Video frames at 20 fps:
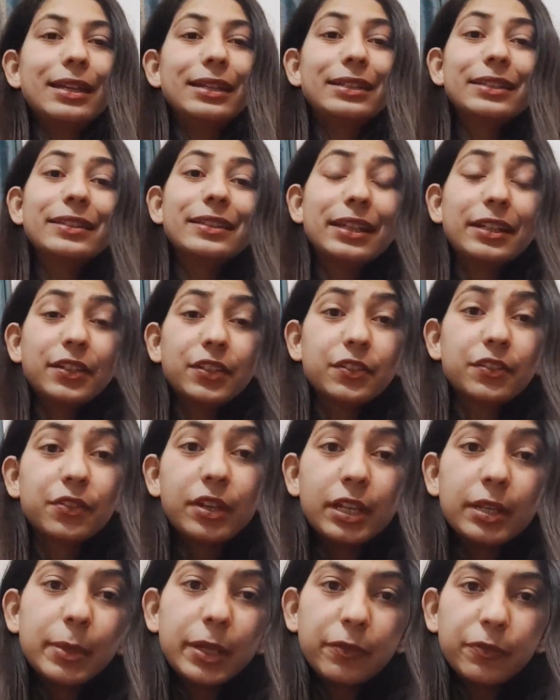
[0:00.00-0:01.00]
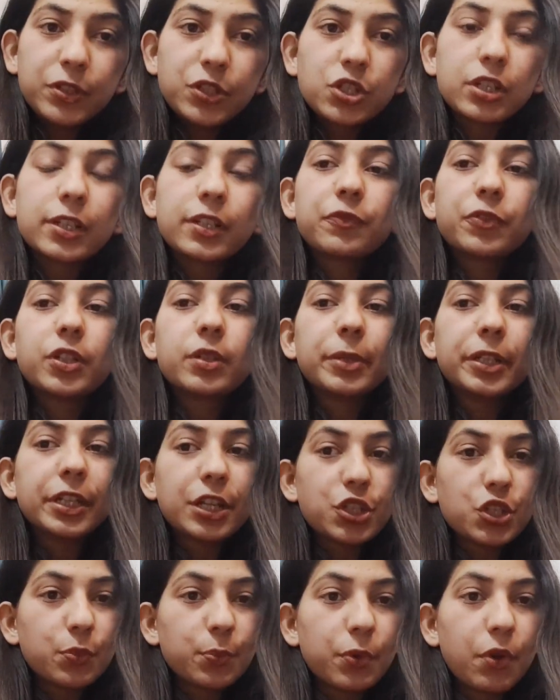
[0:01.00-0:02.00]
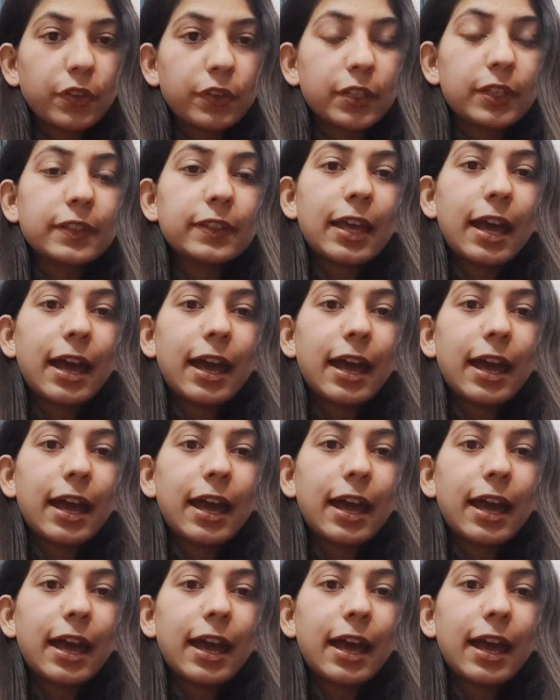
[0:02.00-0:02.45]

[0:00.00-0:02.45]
It is really beneficial in fermentation process,